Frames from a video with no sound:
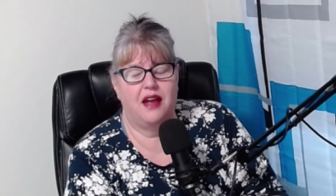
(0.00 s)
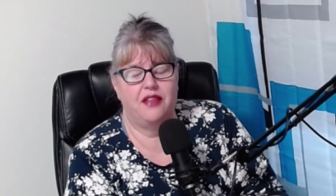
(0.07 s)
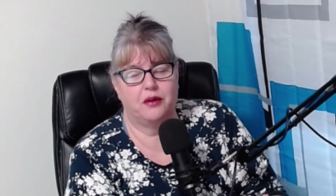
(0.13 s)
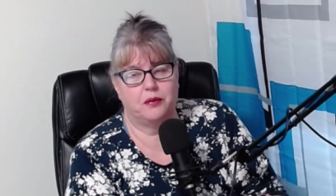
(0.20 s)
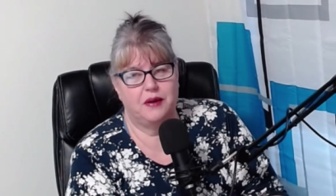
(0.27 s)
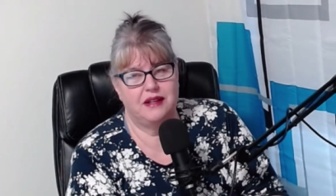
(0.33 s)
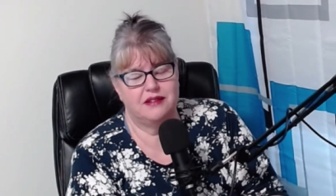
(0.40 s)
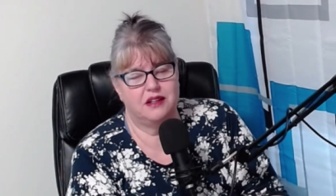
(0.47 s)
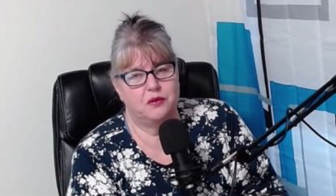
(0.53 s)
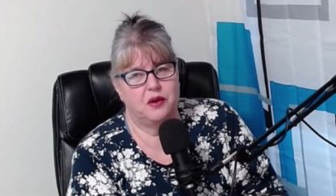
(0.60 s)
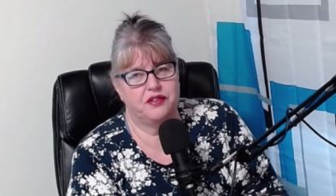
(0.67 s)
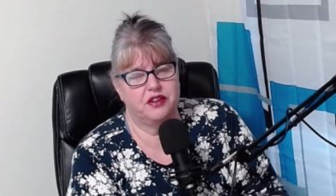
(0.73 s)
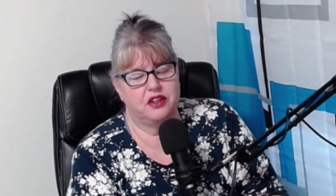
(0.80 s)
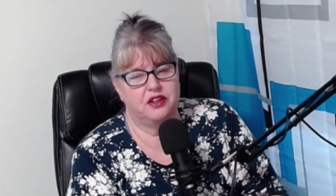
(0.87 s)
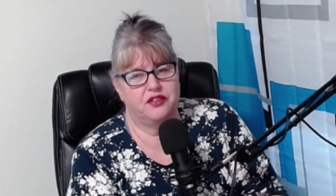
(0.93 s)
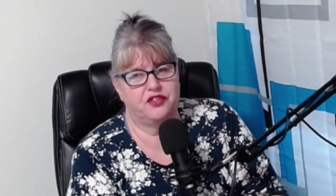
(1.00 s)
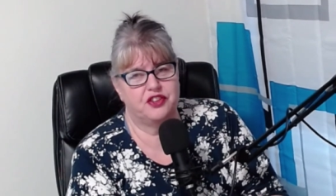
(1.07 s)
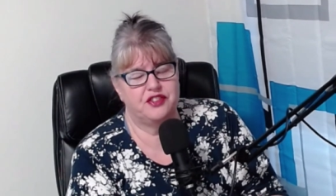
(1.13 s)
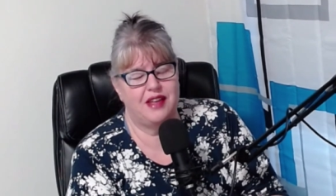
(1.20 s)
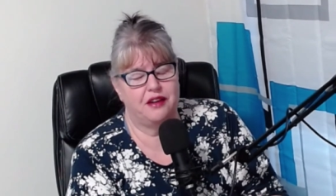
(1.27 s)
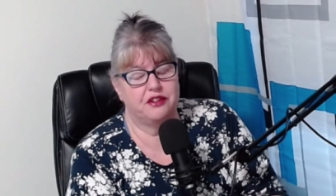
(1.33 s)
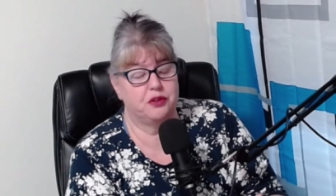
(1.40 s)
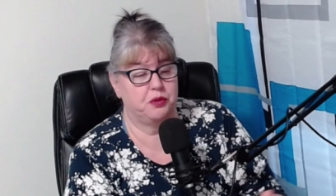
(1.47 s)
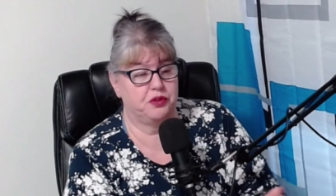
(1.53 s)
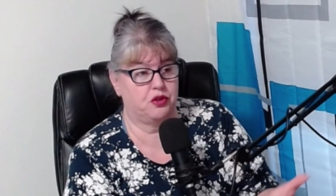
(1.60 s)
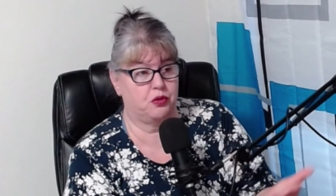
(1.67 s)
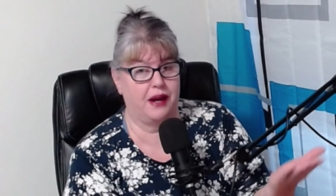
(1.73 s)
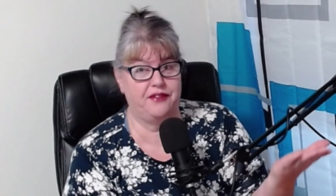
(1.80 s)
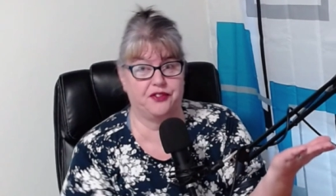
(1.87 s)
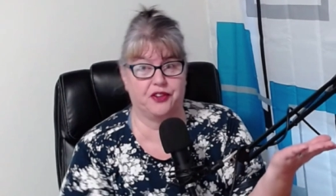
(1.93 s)
And the reason it wasn't good for sellers, it was
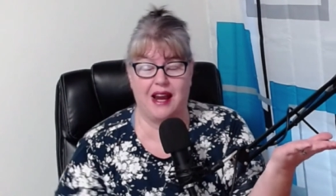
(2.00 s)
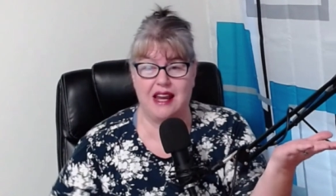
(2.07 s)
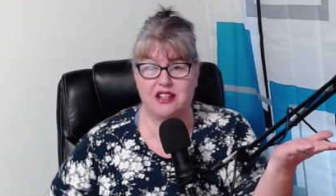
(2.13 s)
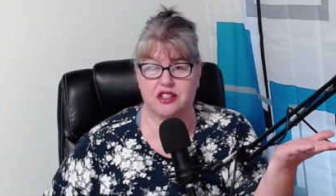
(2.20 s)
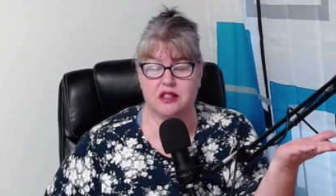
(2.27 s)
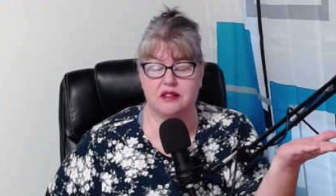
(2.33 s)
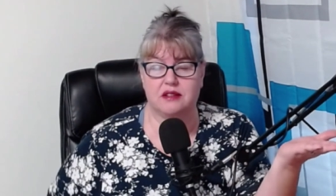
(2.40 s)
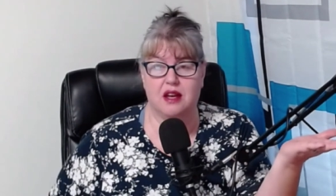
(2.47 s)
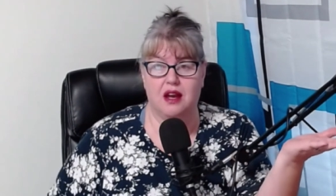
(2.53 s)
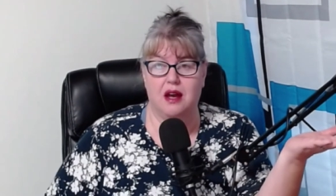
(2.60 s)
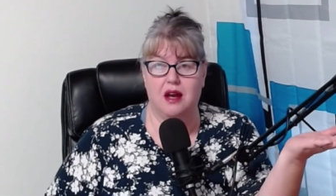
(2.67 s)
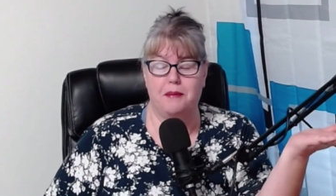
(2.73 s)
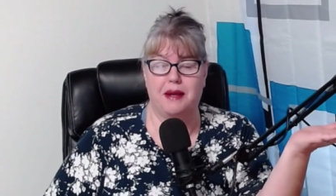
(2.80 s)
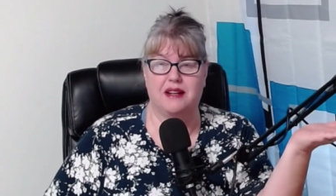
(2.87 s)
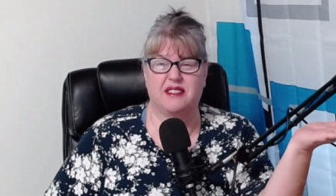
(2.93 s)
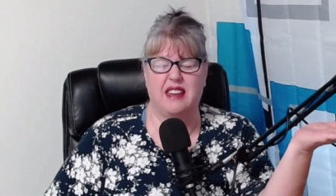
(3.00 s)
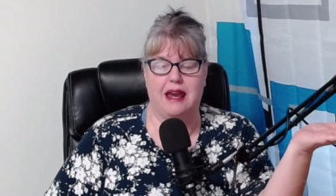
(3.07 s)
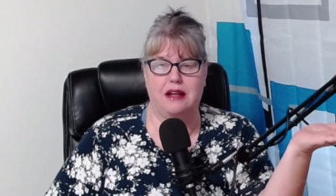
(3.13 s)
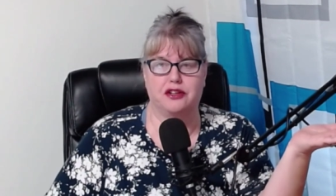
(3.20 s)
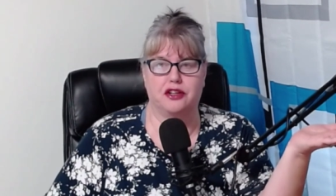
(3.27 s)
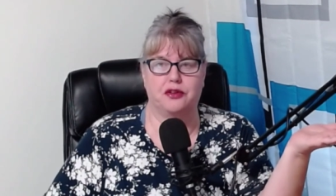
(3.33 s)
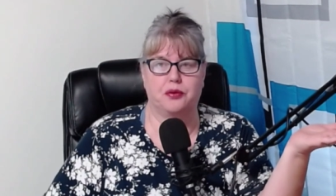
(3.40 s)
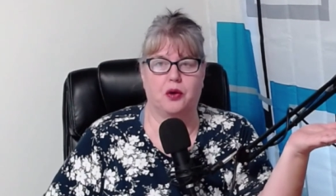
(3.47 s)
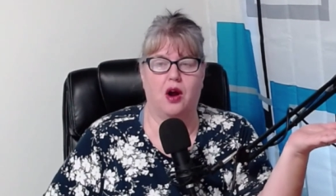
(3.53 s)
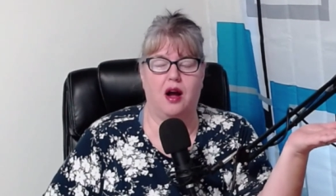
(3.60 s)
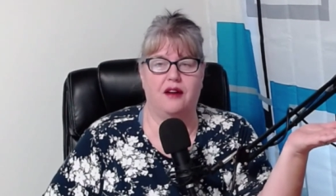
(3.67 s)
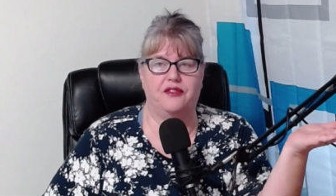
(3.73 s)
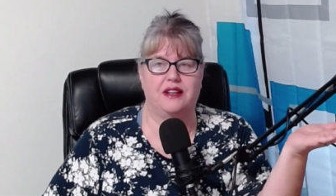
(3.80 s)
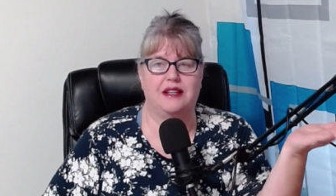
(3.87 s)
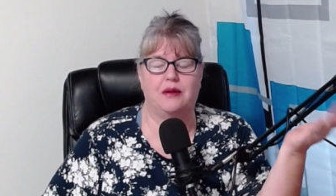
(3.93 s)
great for agents because agents were
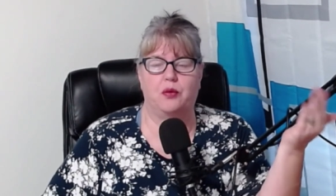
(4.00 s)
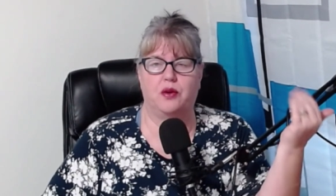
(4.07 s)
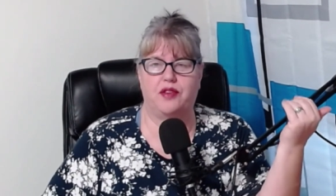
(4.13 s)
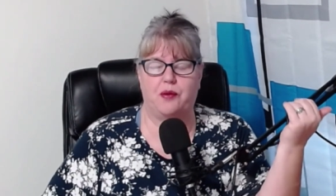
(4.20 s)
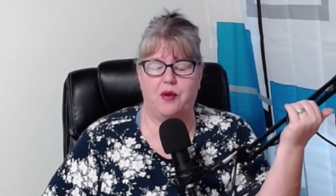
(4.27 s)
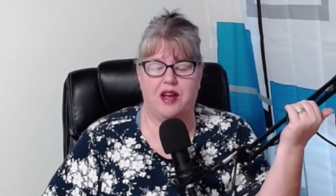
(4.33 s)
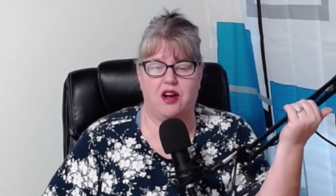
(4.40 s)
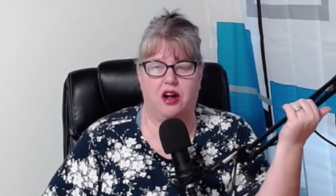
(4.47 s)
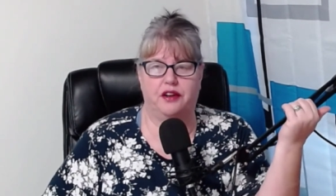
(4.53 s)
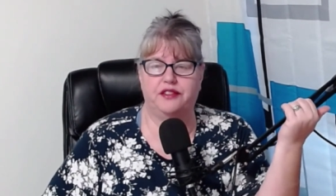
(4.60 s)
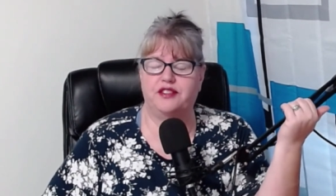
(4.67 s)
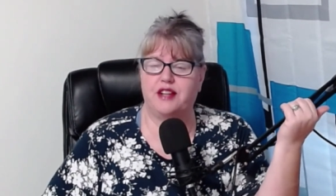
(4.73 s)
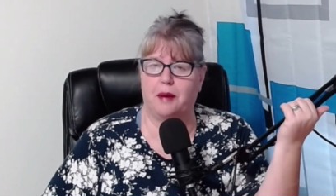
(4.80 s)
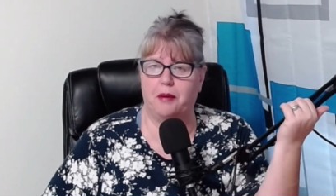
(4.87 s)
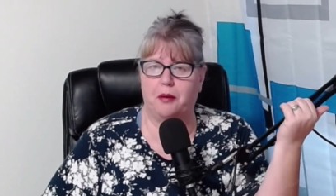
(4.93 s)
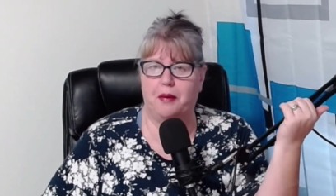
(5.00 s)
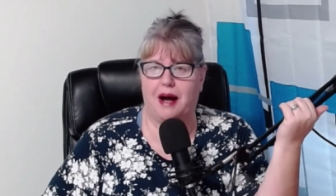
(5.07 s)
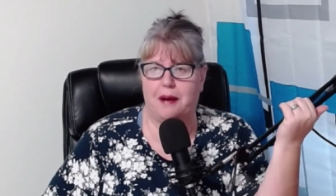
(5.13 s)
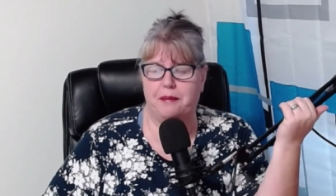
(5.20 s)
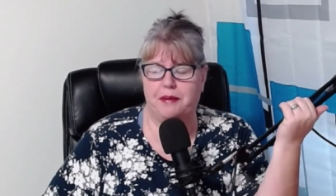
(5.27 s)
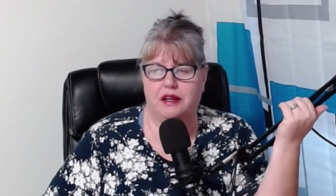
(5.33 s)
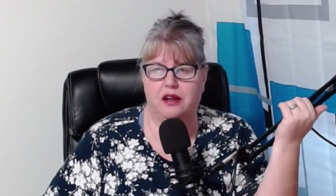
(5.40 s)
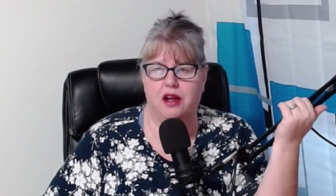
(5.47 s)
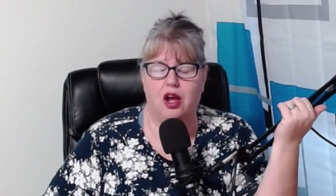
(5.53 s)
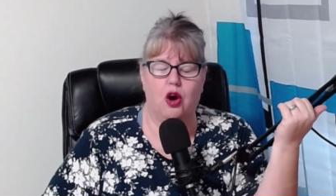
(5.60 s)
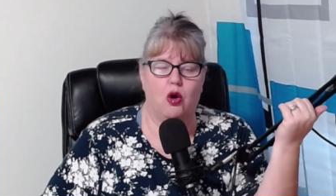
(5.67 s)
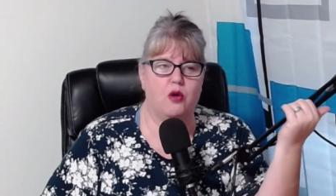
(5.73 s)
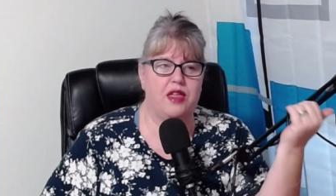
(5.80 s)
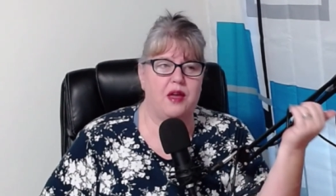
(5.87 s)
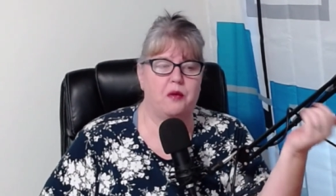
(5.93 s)
often what we call double popping,
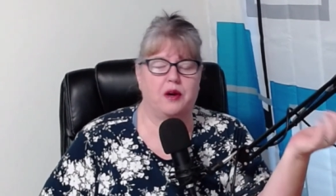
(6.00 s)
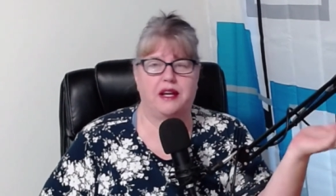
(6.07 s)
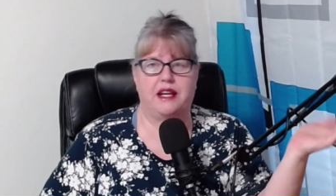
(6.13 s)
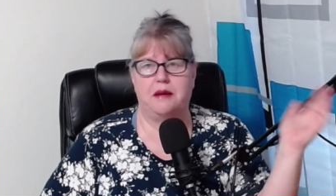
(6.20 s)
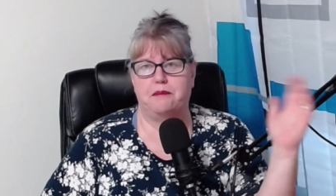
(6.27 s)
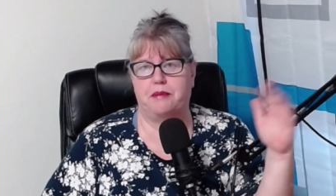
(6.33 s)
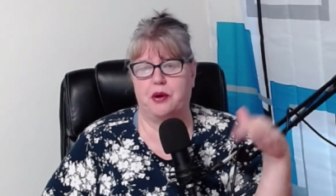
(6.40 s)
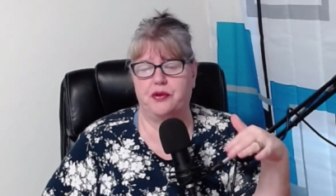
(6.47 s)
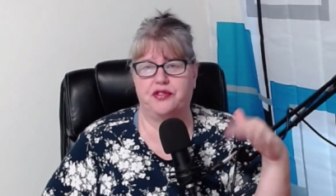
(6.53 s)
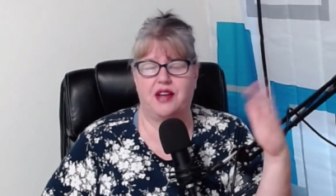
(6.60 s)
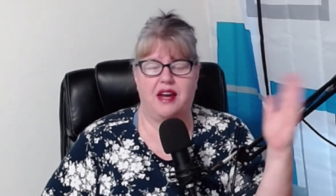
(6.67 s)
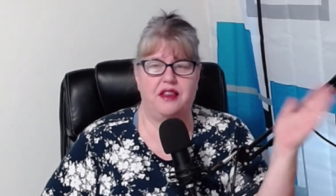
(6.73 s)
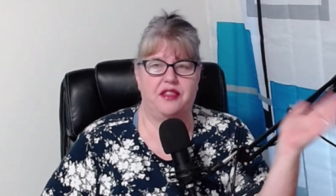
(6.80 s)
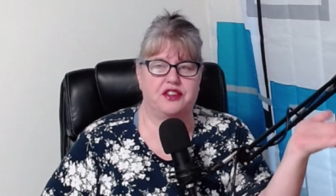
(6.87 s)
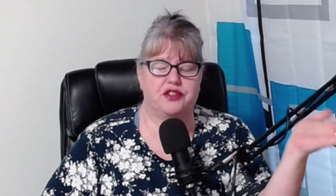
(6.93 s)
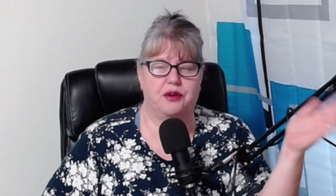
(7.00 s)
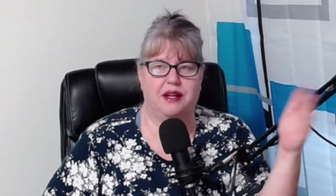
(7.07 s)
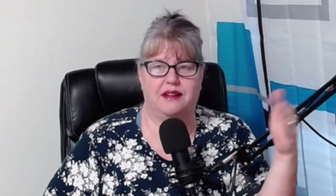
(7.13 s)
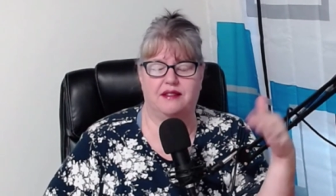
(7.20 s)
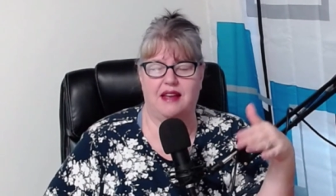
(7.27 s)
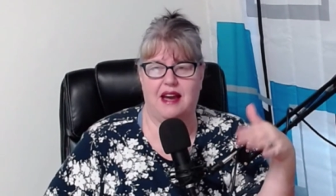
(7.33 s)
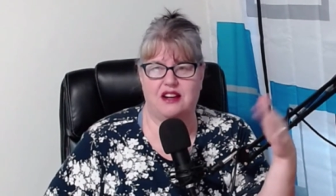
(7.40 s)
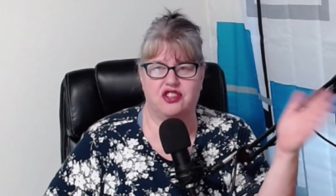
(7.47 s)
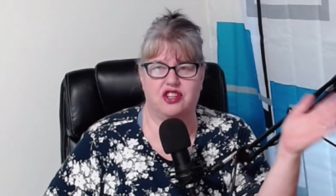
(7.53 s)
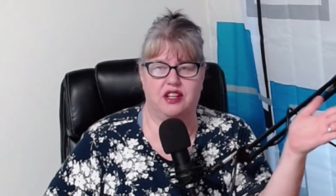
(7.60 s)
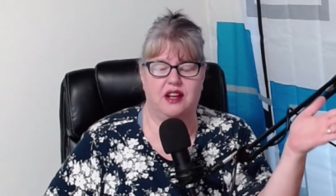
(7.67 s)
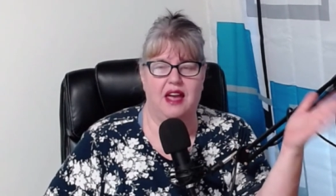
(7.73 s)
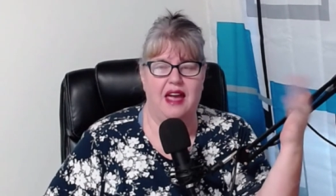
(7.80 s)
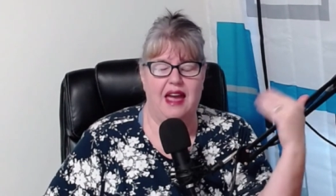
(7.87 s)
or they were getting both sides of the transaction